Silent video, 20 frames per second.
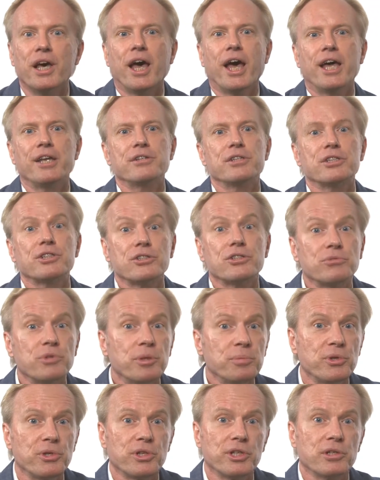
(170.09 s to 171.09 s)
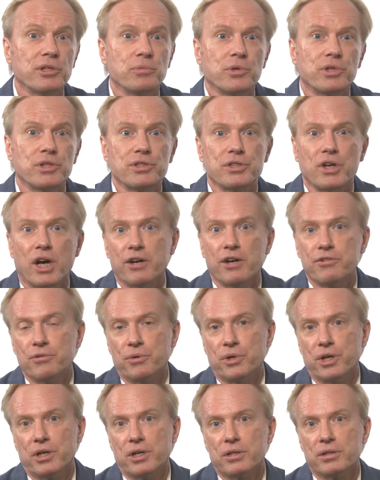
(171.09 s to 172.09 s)
and distributed with
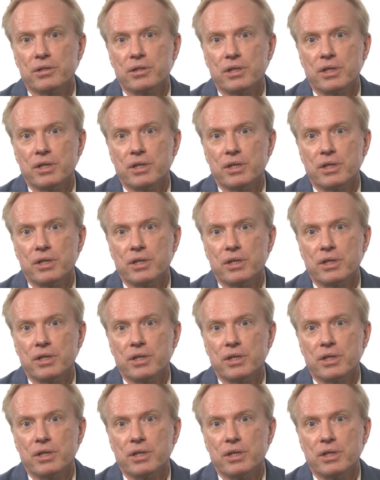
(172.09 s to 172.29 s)
software.